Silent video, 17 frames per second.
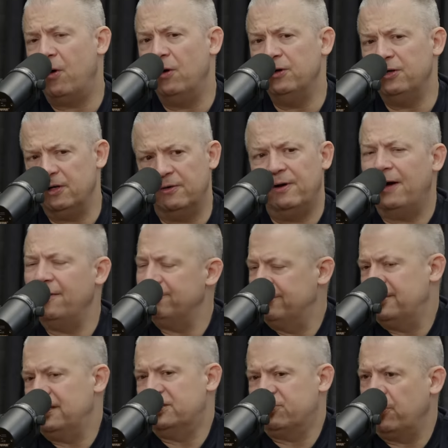oh, you know I, uh,
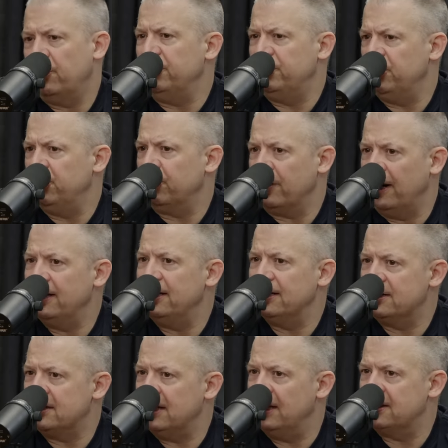that's what we do, right?
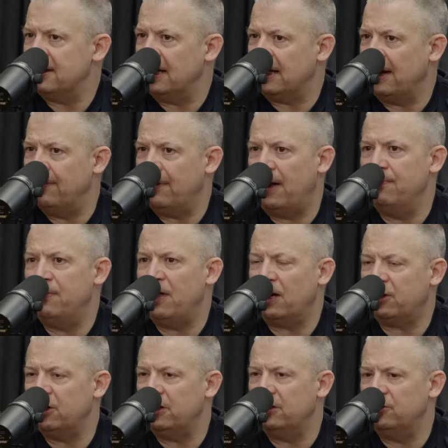It's it's like I'm I'm
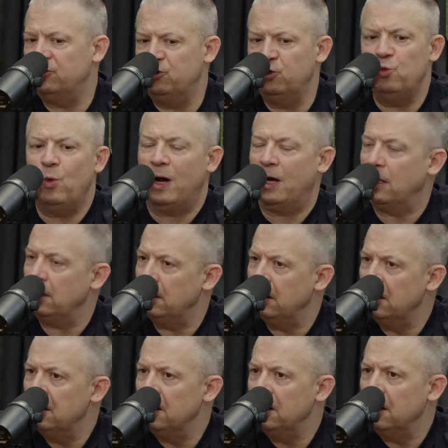not going to do well.
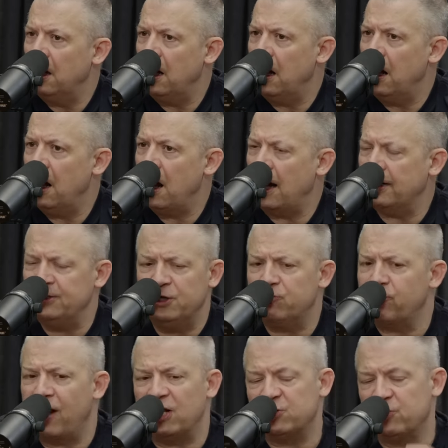Uh, I didn't
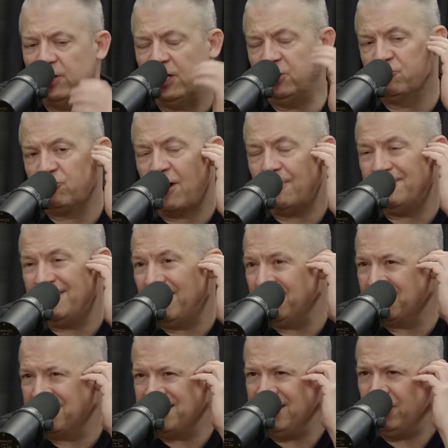graduate. I dropped
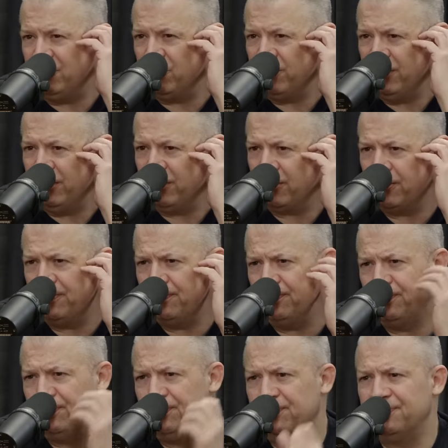out senior year.
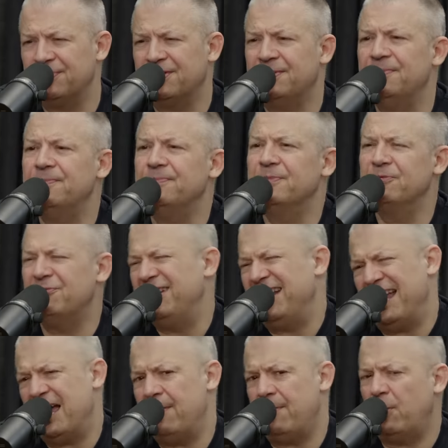You did? Why?
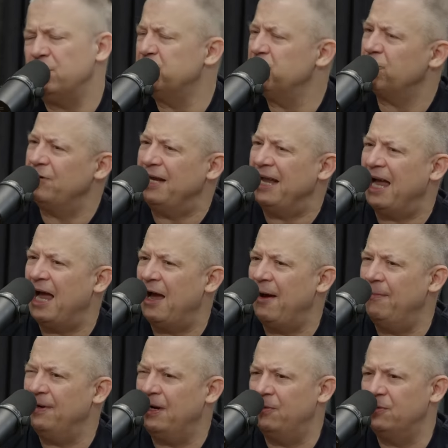Rehab. I went to
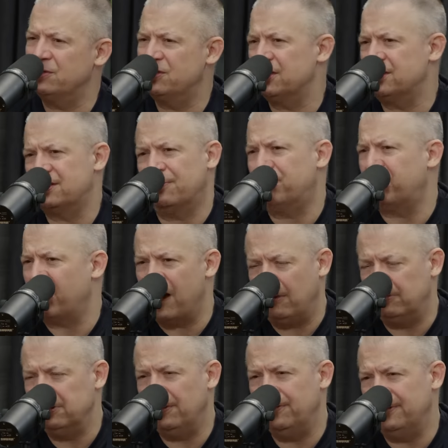rehab, and I was just a
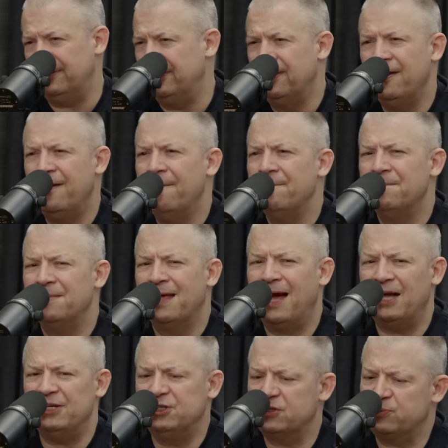problem, and
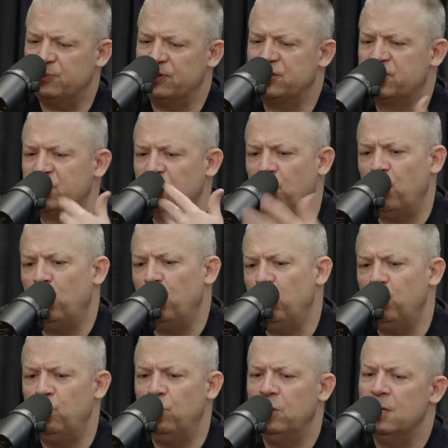I just was
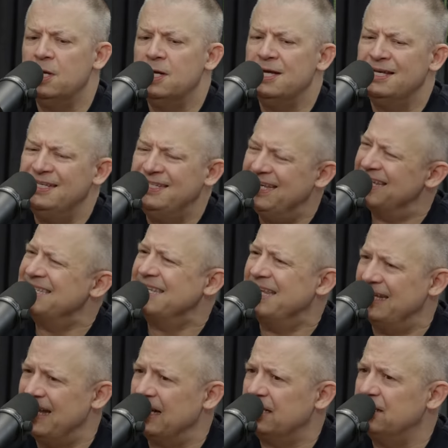so
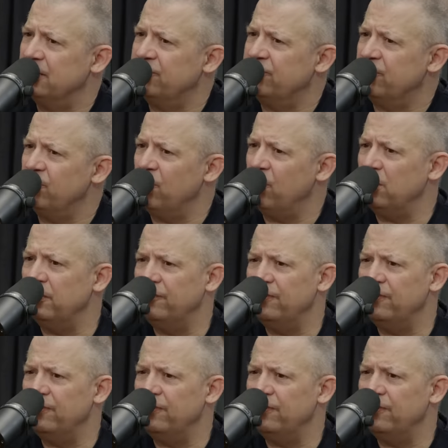disconnected from all